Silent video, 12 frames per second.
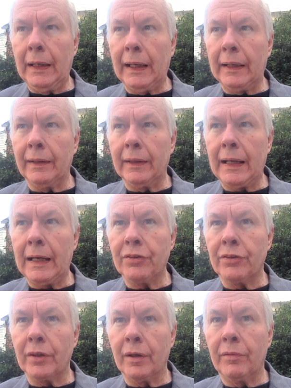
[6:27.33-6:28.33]
And in the
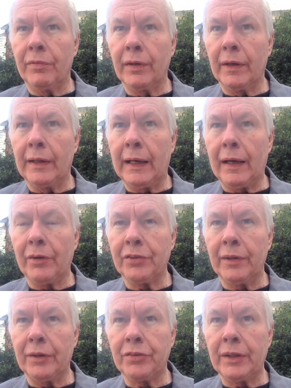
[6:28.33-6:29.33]
case of the House
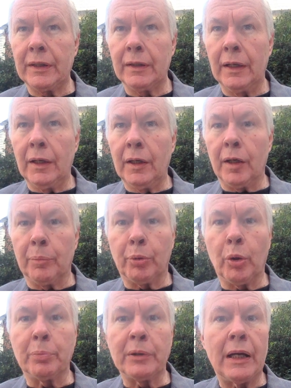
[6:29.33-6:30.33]
and the Senate
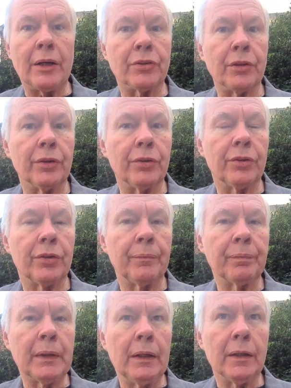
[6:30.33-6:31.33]
Appropriations
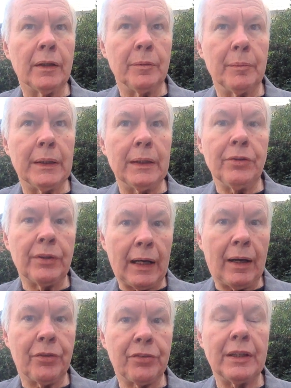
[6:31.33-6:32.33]
Committees,
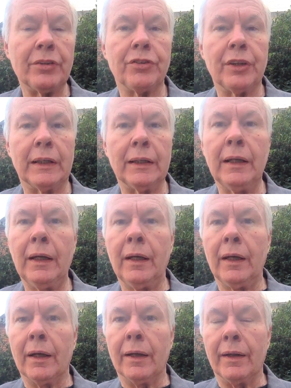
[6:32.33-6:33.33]
House and Senate,
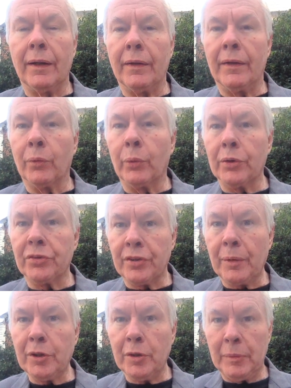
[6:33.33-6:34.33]
there were
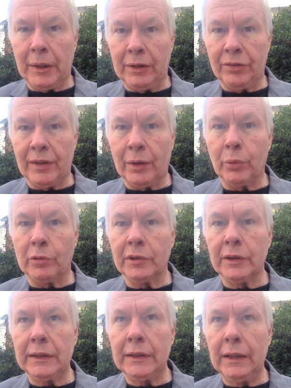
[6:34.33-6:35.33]
subcommittees that were
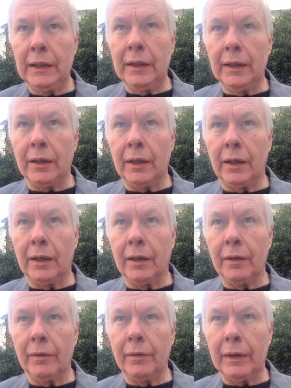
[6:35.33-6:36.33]
really,
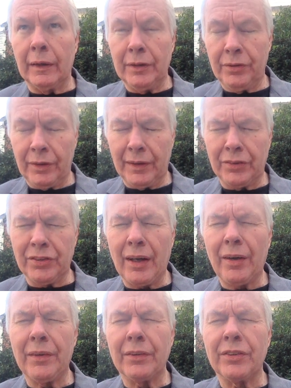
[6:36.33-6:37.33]
at least on
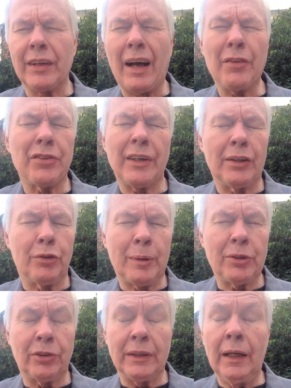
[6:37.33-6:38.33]
the House side
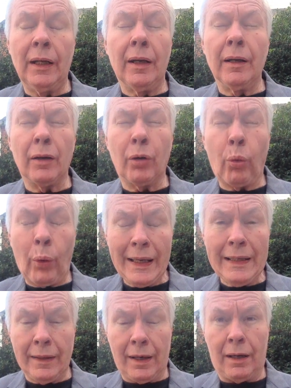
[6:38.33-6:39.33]
especially,
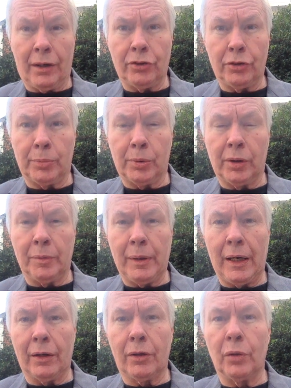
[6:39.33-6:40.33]
quite knowledgeable
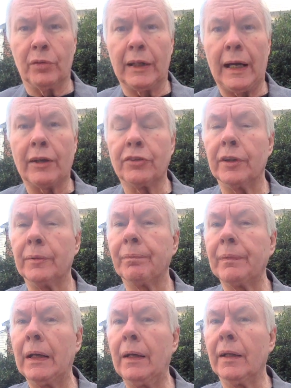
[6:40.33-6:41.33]
about covert action
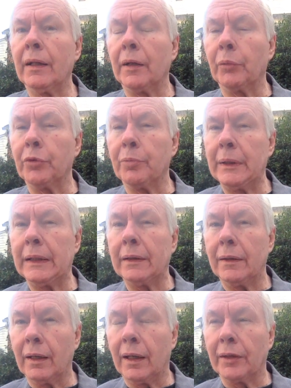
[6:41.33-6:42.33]
that was being
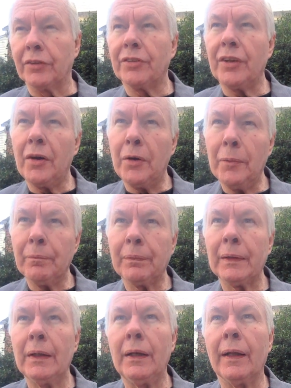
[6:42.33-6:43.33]
done. So
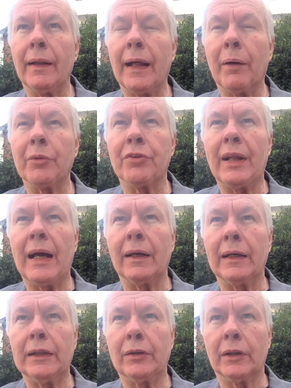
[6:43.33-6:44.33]
that was that
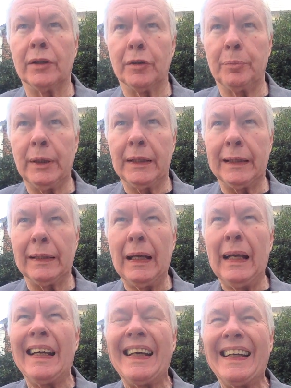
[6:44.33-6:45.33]
legal underpinning.
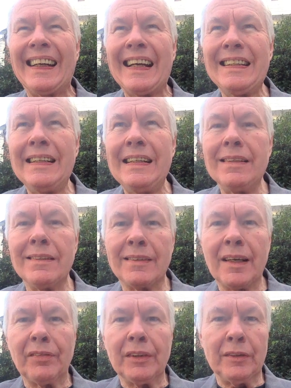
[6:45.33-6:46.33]
In
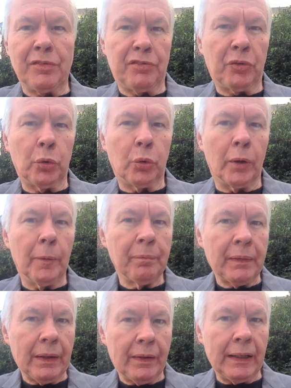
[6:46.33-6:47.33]
1974,
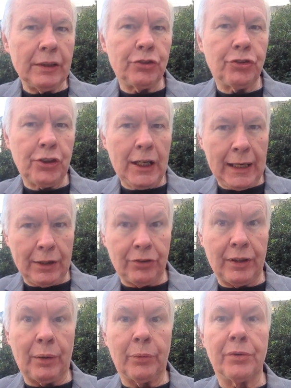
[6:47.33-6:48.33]
things changed.
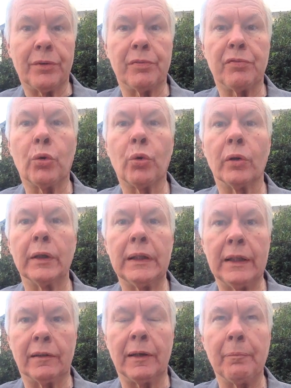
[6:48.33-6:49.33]
That was the Ford
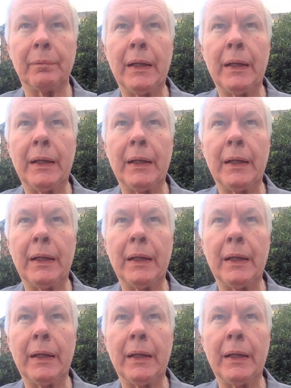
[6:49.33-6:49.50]
era.